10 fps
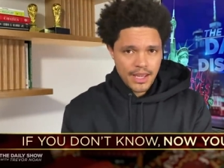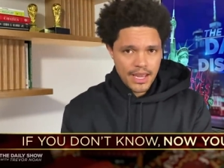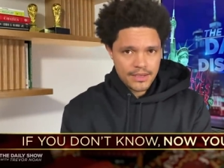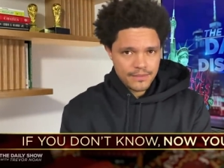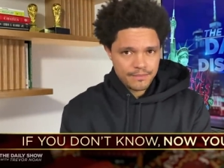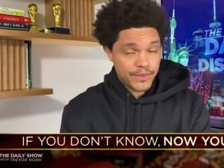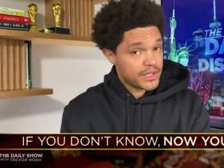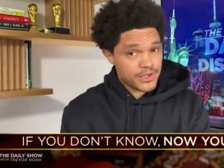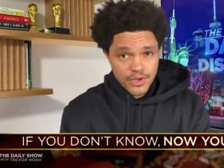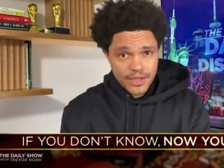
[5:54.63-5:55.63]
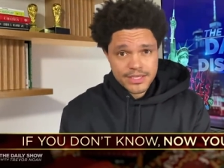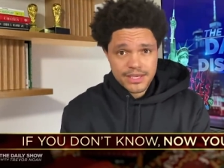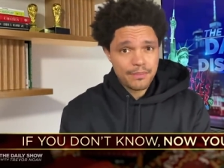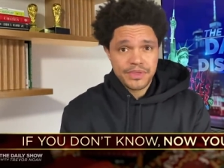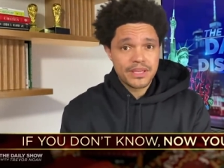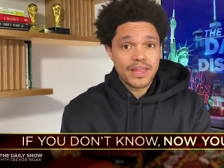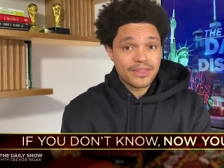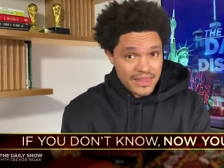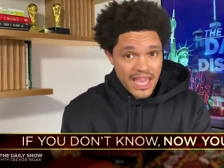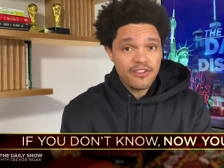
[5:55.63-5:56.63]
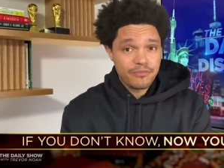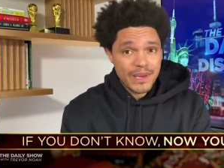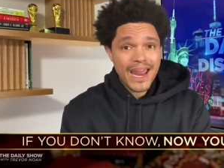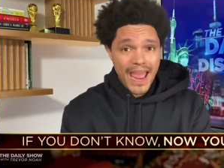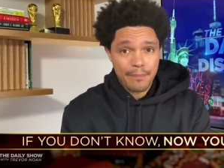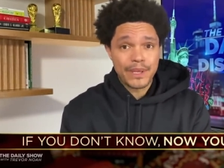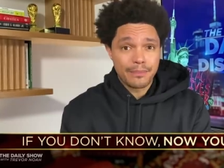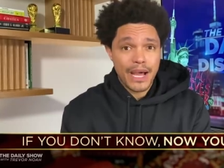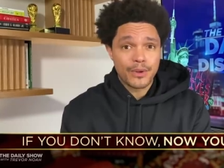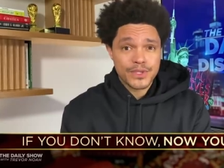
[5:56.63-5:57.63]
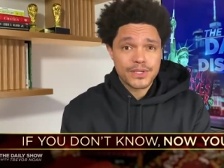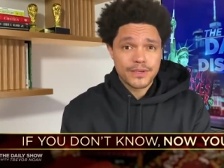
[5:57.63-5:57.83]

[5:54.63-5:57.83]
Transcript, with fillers: And it's not something that they've been happy about.